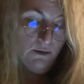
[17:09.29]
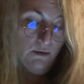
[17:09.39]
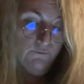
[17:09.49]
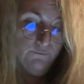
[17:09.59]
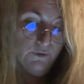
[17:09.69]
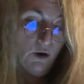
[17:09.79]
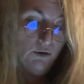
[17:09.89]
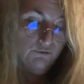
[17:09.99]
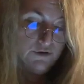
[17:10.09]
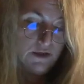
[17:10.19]
of
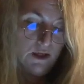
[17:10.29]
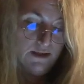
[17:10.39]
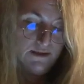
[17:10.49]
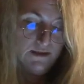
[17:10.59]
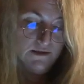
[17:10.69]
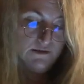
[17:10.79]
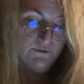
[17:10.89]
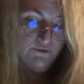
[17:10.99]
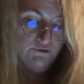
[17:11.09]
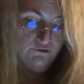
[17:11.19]
concretizing
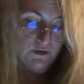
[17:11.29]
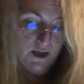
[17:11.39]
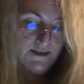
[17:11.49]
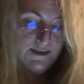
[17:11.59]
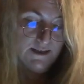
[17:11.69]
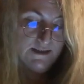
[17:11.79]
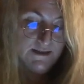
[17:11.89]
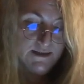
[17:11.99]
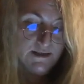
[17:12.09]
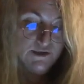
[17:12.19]
spiritual
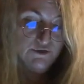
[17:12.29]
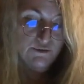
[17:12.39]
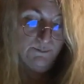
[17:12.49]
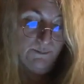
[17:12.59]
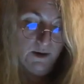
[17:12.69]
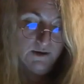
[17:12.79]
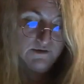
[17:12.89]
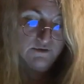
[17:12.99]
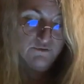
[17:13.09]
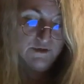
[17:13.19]
ideas into
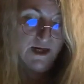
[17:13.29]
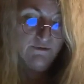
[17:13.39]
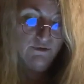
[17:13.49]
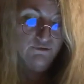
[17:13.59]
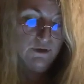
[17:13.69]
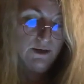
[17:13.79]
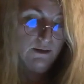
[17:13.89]
personal territory.